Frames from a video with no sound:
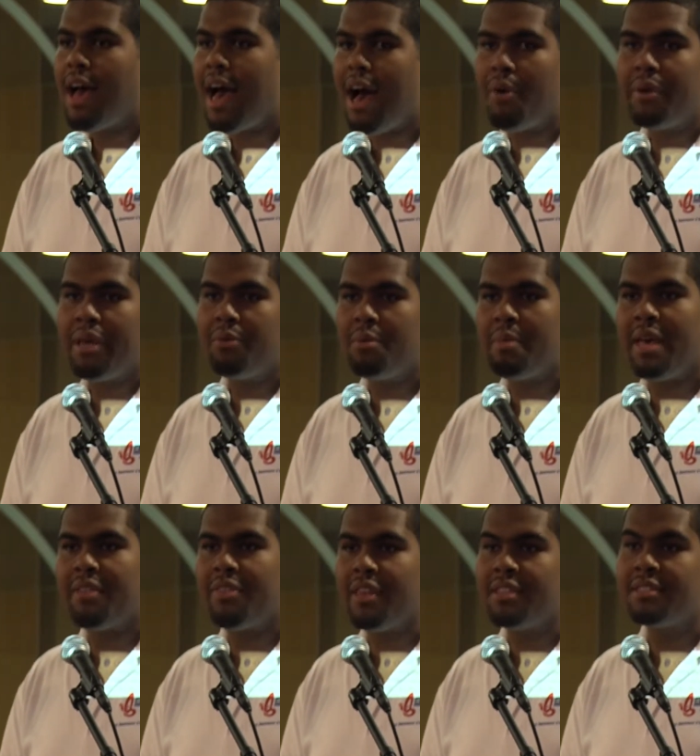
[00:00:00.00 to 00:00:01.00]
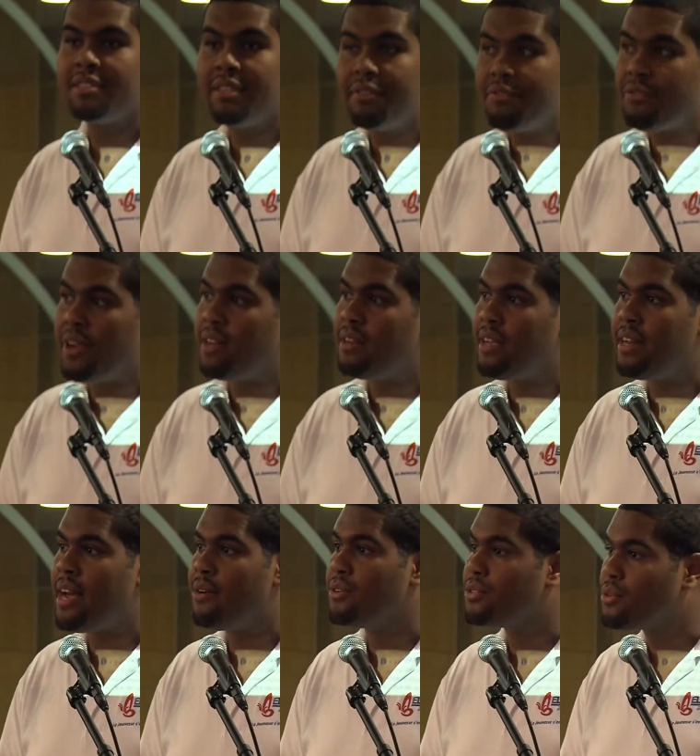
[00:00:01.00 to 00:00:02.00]
how can we make things different
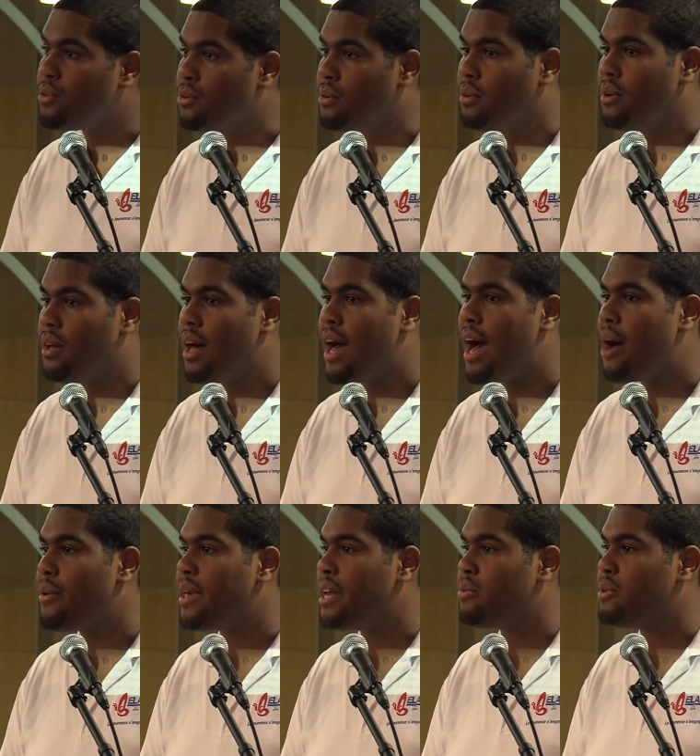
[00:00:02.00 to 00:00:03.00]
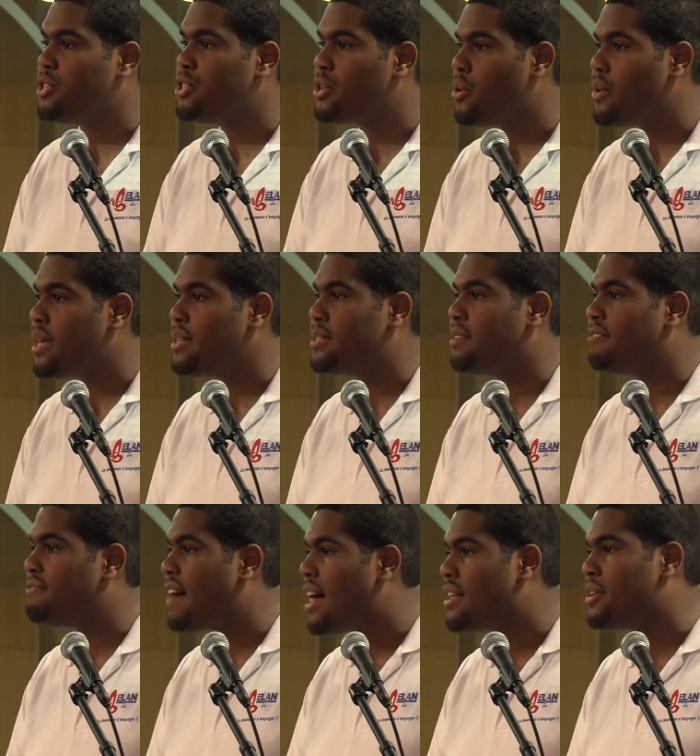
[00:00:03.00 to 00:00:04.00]
in our school? How can we showcase the
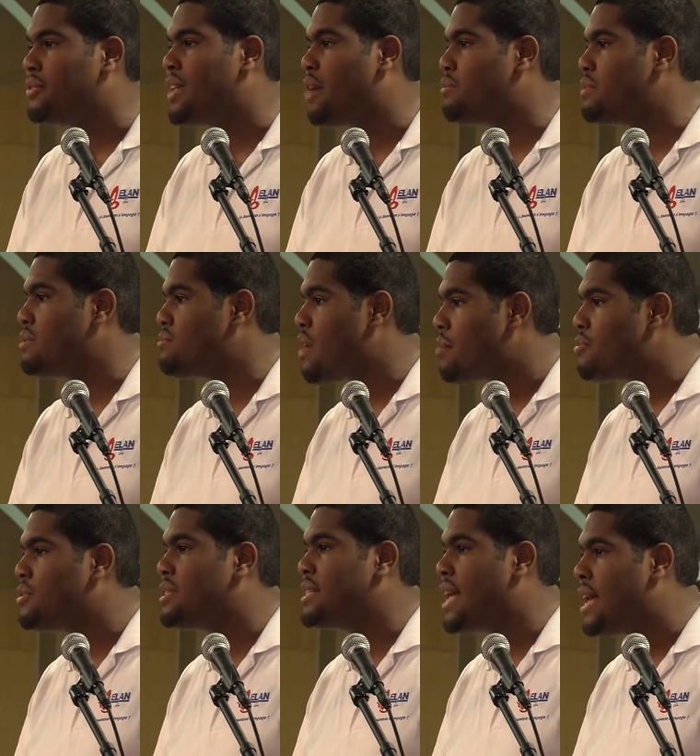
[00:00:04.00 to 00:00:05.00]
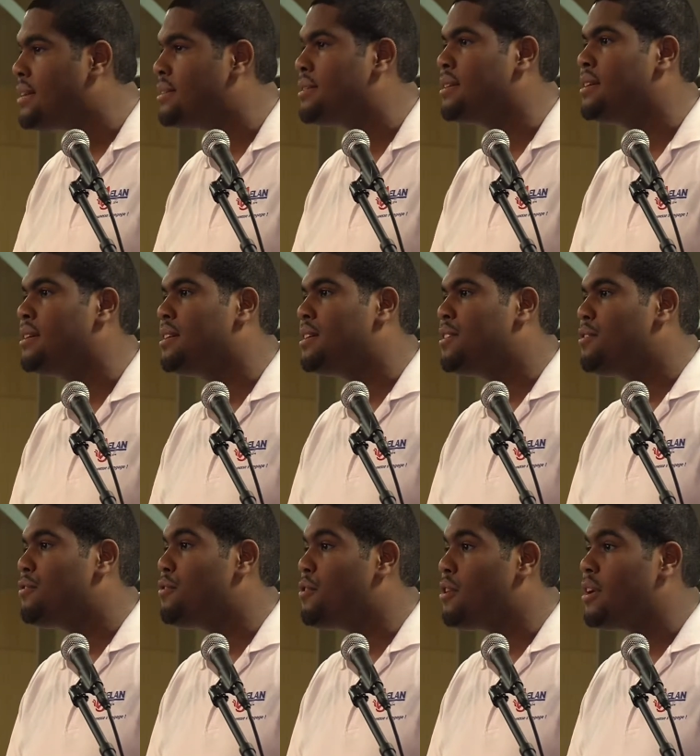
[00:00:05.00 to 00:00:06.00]
value that we represent
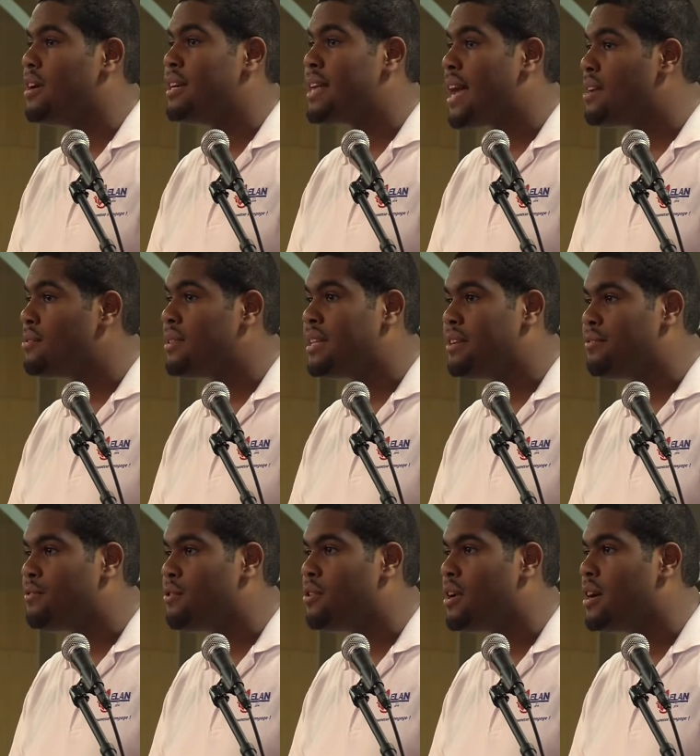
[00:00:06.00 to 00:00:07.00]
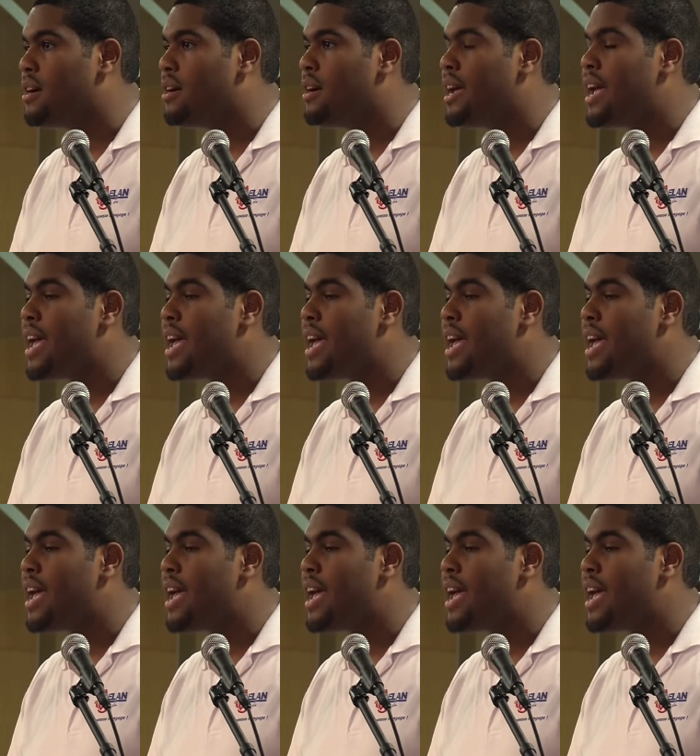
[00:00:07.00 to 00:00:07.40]
for not only for